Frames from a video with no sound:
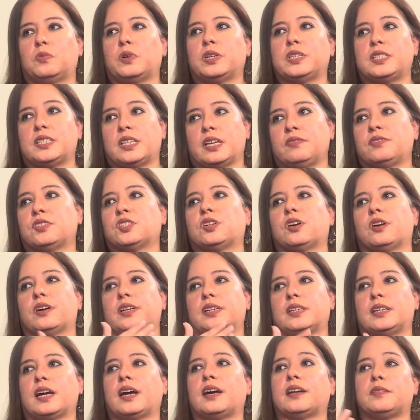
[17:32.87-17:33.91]
once they've
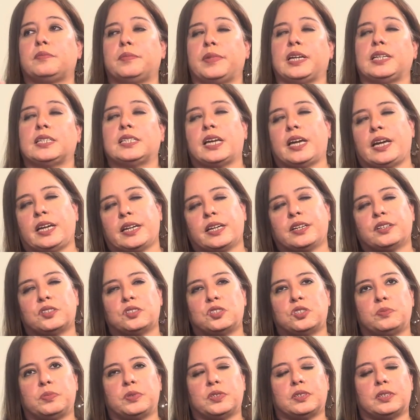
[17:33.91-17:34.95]
started and how to maintain
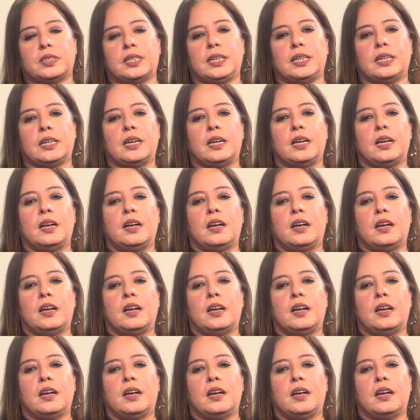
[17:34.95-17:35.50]
eligibility.